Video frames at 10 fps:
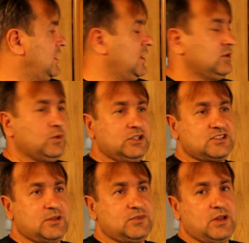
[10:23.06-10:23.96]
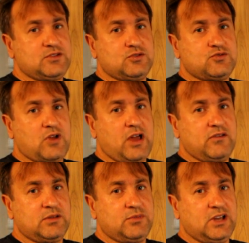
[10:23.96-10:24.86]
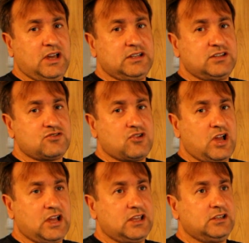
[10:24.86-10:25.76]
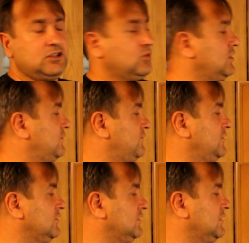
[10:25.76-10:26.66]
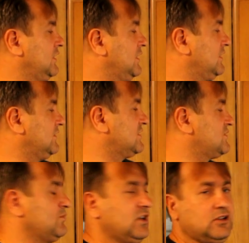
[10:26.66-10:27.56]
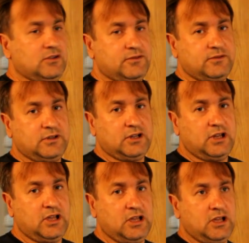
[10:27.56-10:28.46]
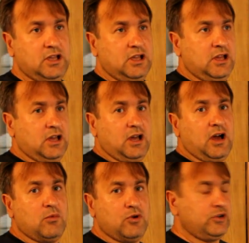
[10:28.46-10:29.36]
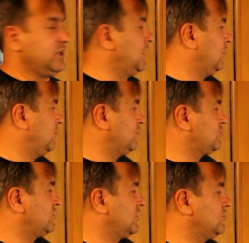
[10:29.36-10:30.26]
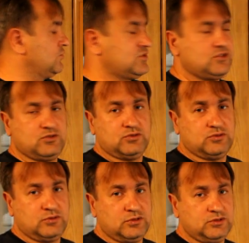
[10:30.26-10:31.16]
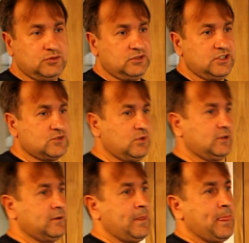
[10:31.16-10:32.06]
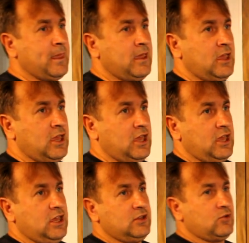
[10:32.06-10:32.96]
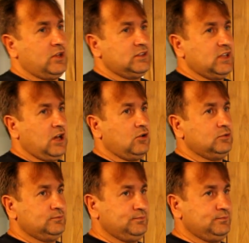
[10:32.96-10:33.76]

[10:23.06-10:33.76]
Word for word: and when sometimes you're driving behind your truck and you can feel the smell of uh, ammonia which they use to do this one and right now